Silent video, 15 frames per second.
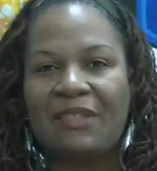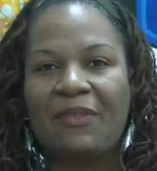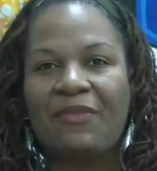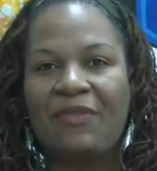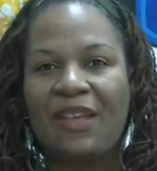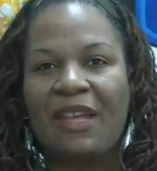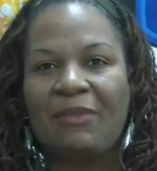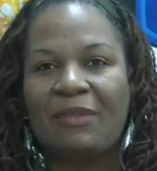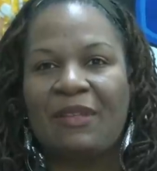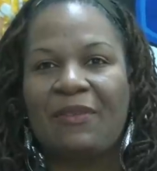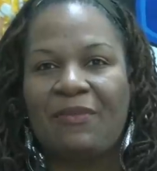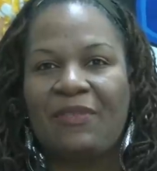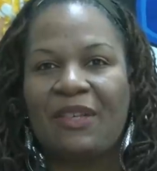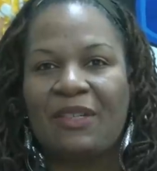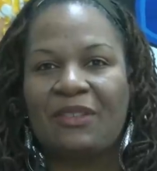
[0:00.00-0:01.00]
a family
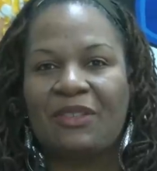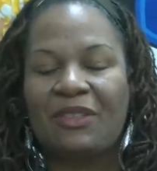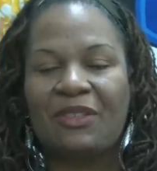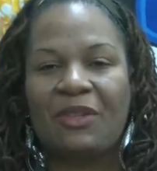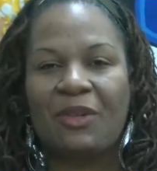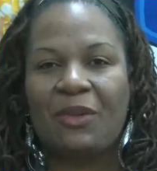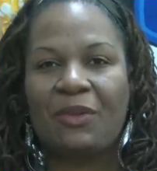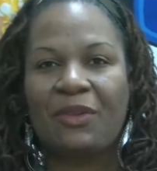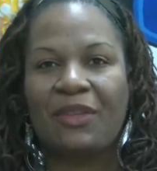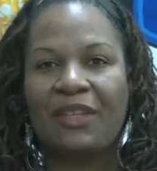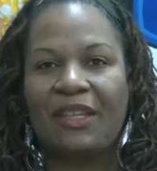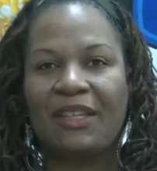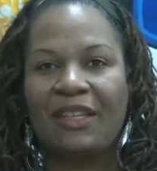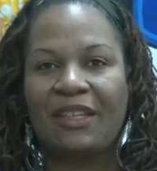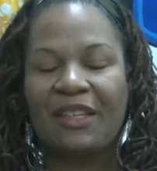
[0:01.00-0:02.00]
feel to the whole
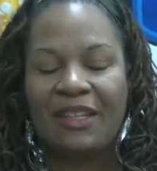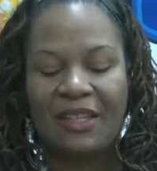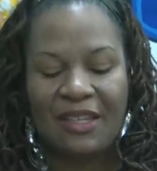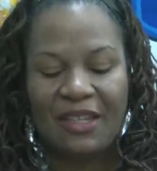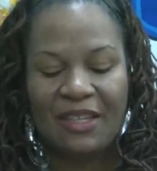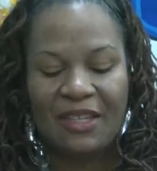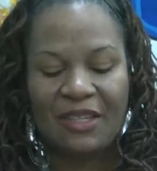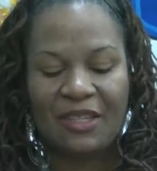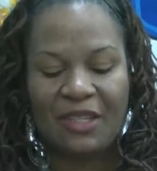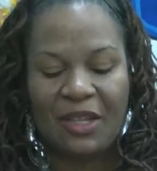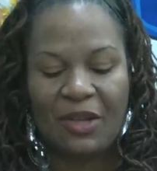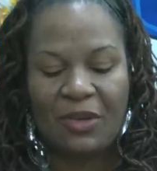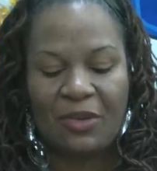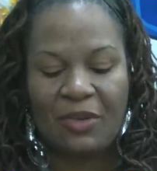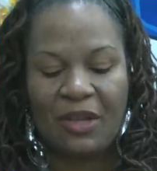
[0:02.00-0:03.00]
thing.
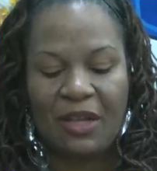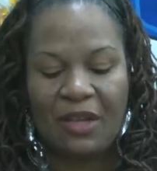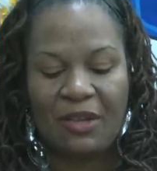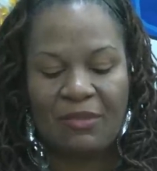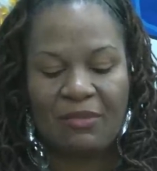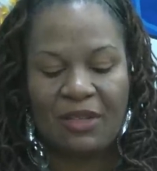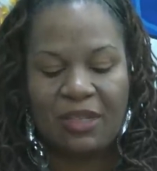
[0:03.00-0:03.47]
So um,